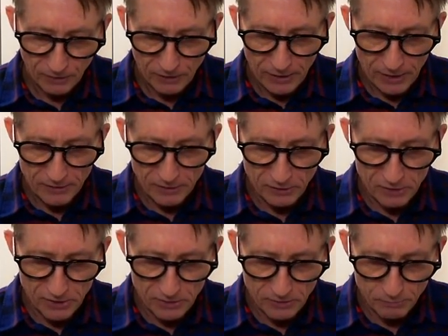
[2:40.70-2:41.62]
and then
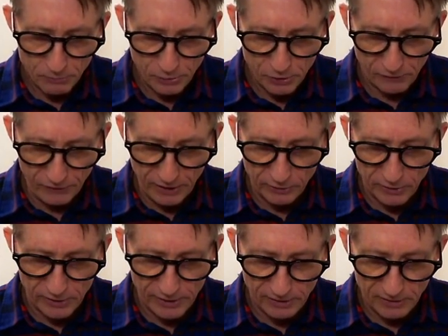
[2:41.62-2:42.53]
just put your finger
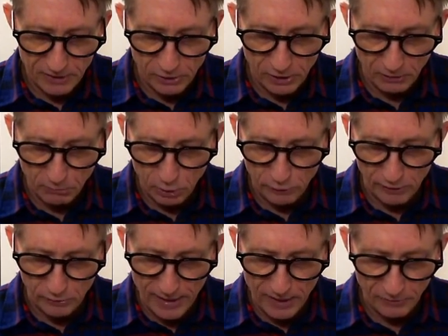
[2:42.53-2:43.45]
on it until you can move it
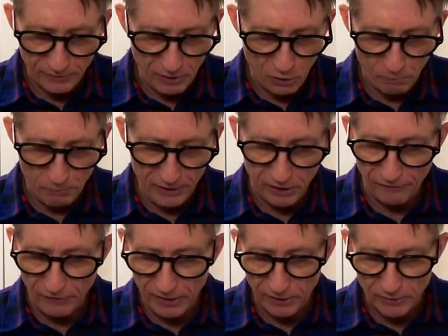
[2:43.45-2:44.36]
around. Don't pick your
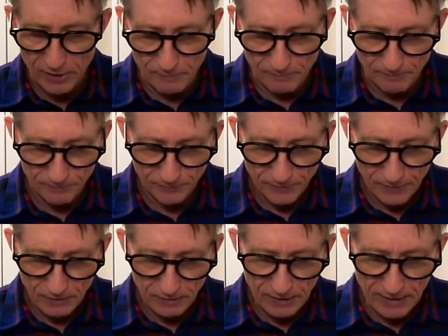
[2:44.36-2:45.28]
finger up.
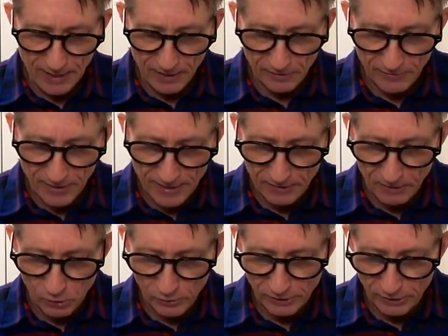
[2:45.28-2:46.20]
Get out of that,
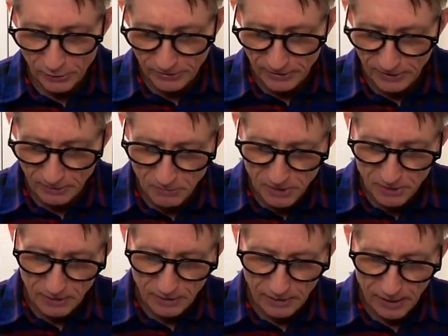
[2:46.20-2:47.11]
go into Dreams,
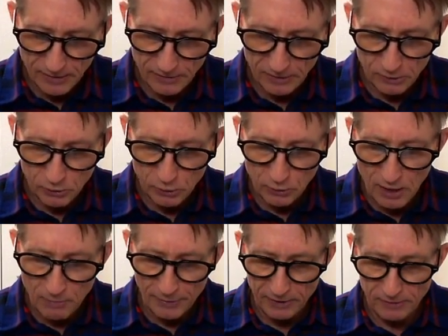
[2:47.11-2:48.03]
and then
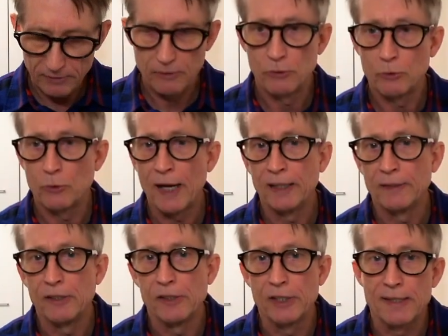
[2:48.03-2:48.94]
drop it right in
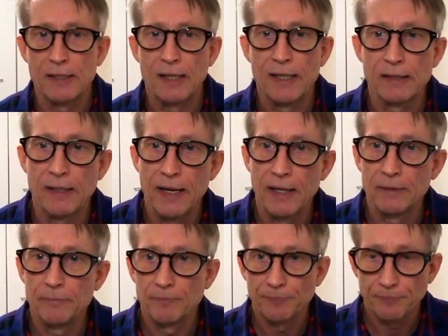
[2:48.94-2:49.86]
there just like that.
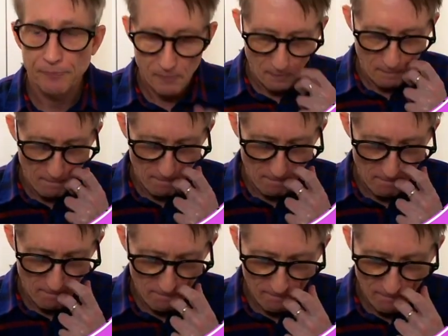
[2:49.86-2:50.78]

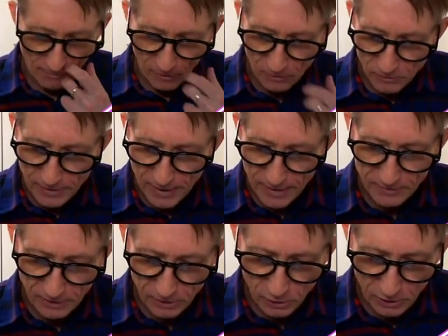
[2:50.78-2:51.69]
Okay, and
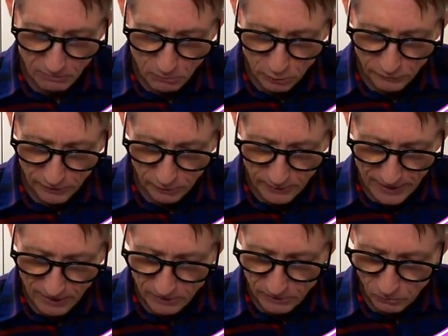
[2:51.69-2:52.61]
then you can move it
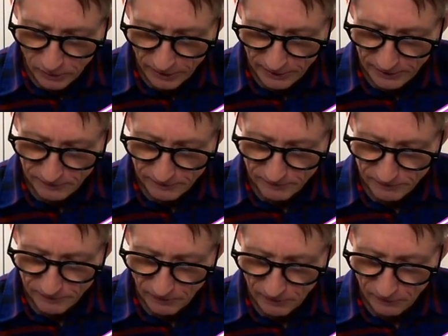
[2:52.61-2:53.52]
around where it
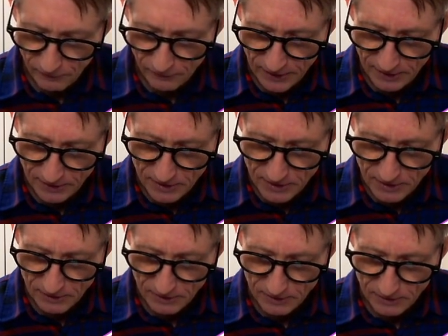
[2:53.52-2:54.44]
fits.
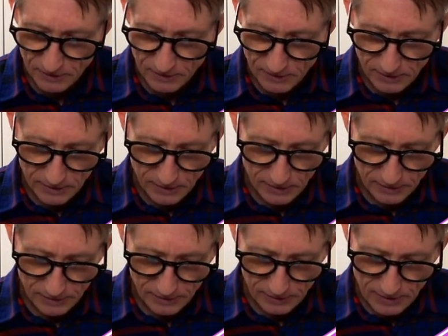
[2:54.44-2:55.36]

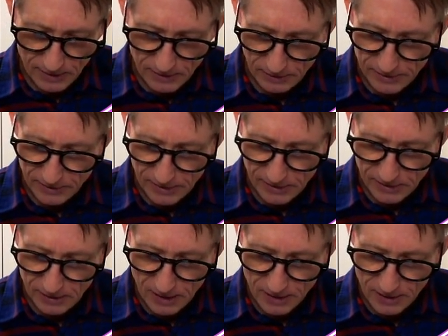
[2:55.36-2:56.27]
Luckily this
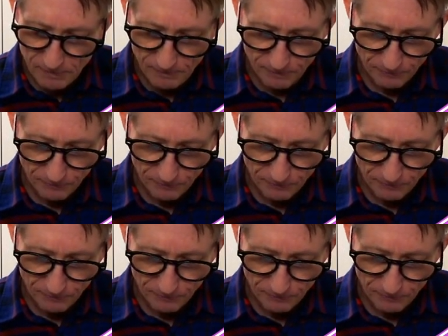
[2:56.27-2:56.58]
time